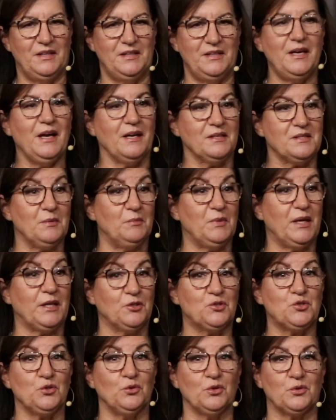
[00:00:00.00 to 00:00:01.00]
Yeah, something like
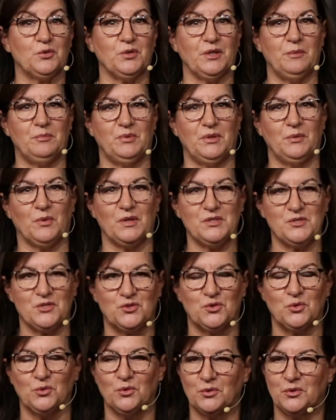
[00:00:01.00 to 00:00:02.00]
a tool crib. He runs a
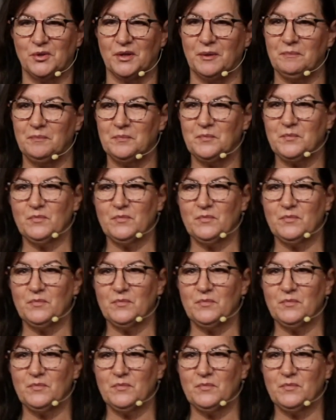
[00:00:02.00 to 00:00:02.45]
tool crib.